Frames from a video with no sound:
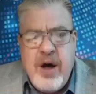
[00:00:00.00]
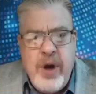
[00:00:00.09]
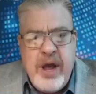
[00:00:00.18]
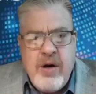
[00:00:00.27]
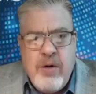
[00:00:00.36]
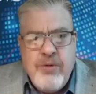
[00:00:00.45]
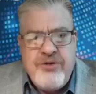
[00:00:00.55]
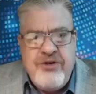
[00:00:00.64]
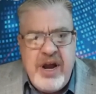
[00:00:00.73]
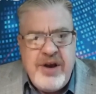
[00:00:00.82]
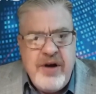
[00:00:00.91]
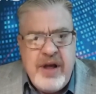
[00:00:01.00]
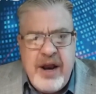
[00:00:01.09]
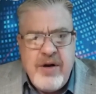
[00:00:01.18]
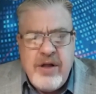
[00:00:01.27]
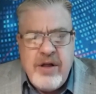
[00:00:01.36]
week or 3 to
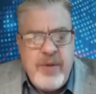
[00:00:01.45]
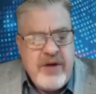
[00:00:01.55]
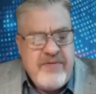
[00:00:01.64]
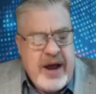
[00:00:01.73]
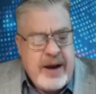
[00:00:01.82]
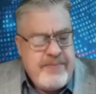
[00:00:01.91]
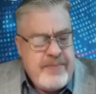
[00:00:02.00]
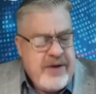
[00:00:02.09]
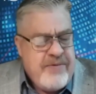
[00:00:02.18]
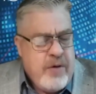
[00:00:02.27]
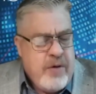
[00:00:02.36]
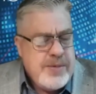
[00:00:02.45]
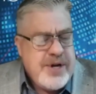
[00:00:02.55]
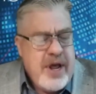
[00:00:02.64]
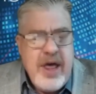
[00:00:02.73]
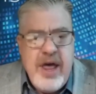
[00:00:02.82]
get it on the big
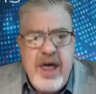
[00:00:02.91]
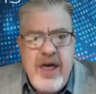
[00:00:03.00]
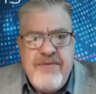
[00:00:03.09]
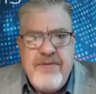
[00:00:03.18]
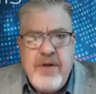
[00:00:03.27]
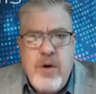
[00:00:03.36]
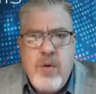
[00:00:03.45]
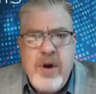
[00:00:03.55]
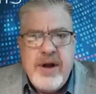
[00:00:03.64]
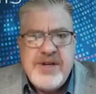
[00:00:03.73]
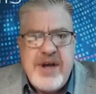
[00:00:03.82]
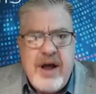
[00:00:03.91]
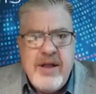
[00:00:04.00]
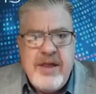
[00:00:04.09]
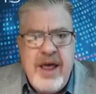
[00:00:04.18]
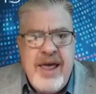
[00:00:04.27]
platforms. If audience
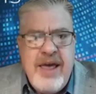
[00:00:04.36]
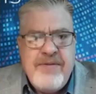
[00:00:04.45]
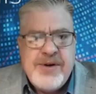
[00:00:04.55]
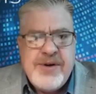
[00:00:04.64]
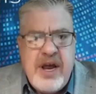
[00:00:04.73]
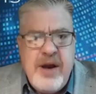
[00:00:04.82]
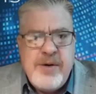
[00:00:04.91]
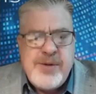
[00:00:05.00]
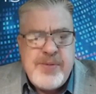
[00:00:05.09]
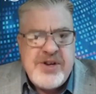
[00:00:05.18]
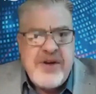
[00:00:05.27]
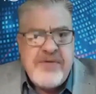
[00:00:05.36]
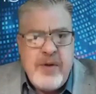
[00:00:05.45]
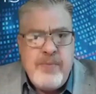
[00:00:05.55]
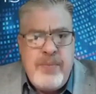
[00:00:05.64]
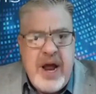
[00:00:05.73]
out there, if there's any
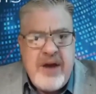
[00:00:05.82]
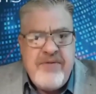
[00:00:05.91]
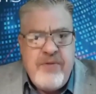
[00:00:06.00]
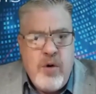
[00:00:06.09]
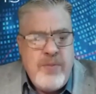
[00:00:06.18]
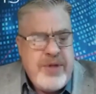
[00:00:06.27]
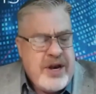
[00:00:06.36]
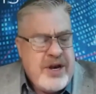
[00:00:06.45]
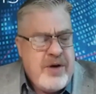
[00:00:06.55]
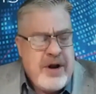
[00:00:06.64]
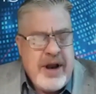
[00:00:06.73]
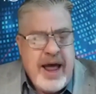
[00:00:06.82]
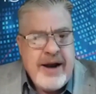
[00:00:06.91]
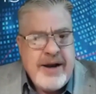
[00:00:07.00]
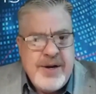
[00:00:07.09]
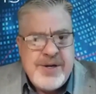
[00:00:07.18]
specific platform that you would
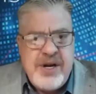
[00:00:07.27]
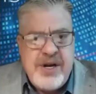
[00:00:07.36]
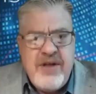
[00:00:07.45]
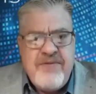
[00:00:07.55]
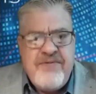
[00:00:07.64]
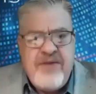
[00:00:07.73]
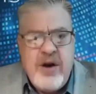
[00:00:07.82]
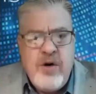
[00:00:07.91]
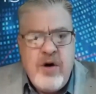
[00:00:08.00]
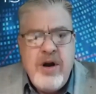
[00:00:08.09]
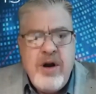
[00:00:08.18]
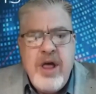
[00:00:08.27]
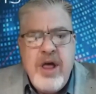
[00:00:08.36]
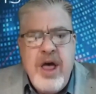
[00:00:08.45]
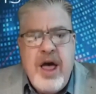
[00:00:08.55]
like to see the fund on,